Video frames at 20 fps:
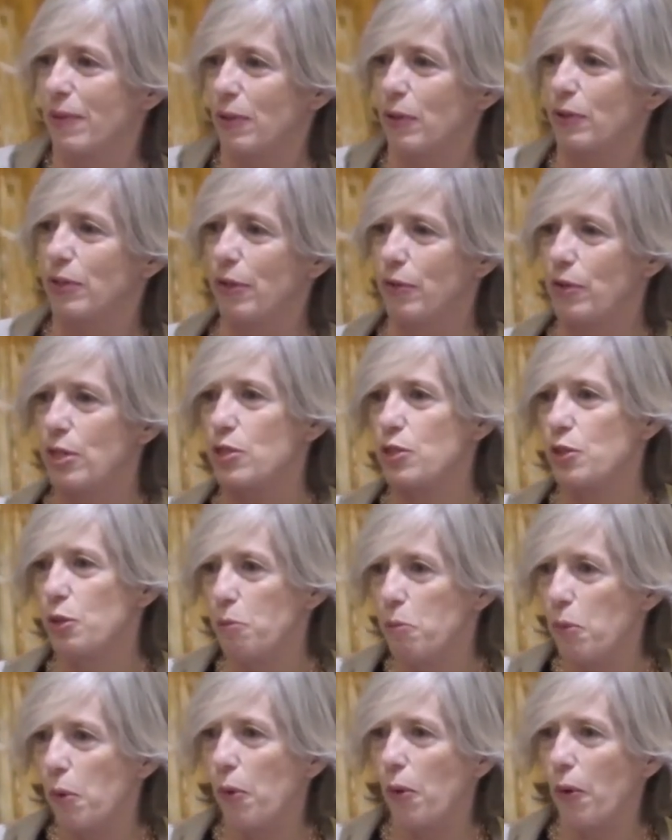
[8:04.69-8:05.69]
There is no
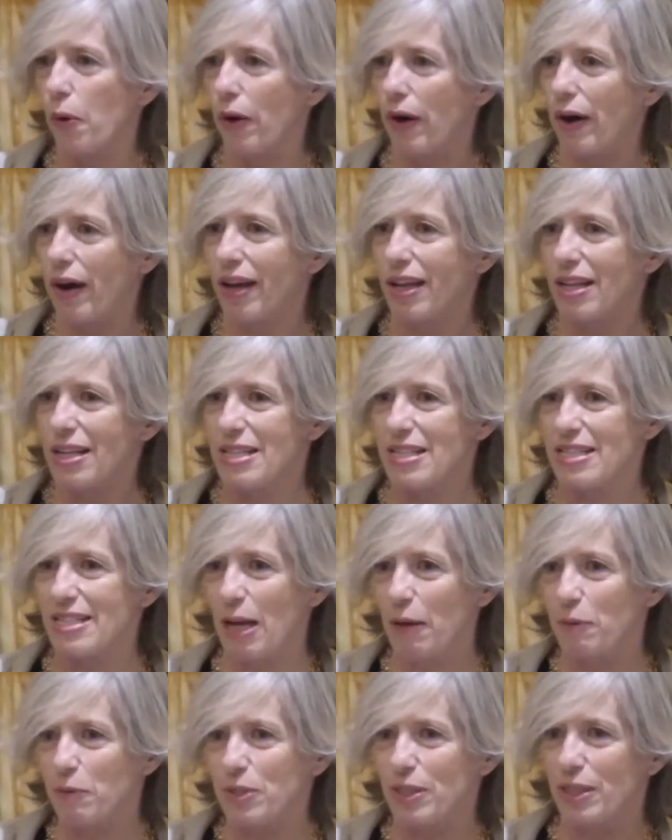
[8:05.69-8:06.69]
more
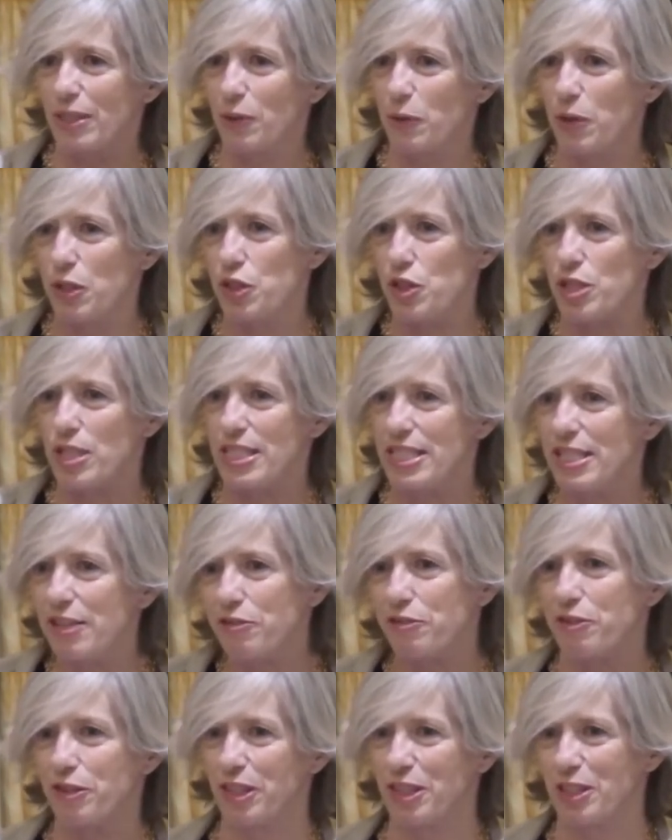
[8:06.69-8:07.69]
something which is
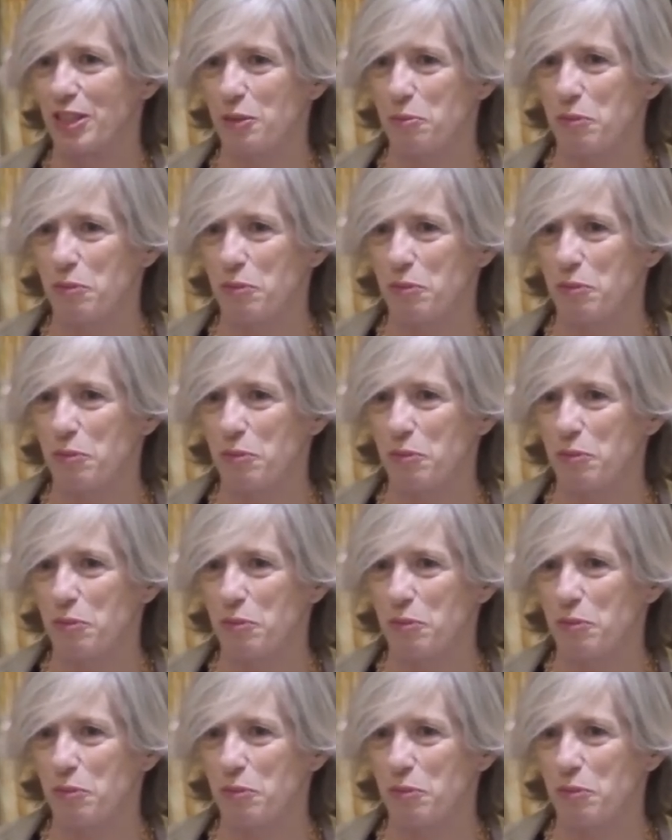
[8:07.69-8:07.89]
different